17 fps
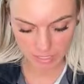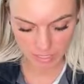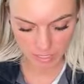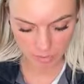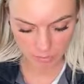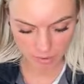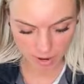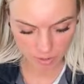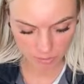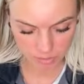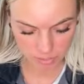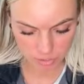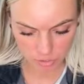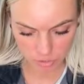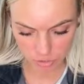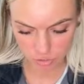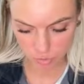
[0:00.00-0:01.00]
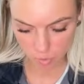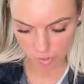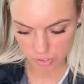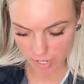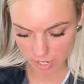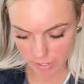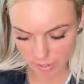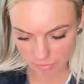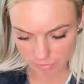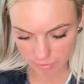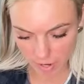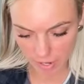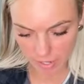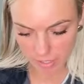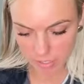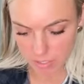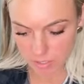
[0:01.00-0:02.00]
digging around in your drawer trying to
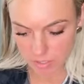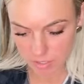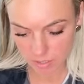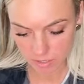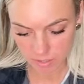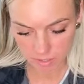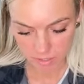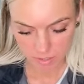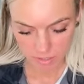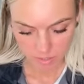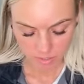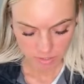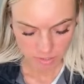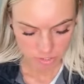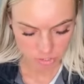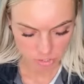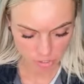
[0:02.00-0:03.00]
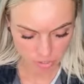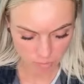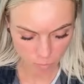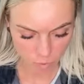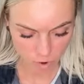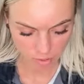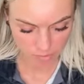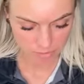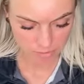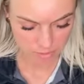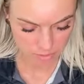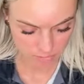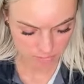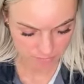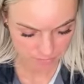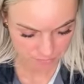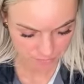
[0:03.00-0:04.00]
find certain
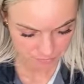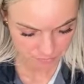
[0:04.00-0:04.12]
ones.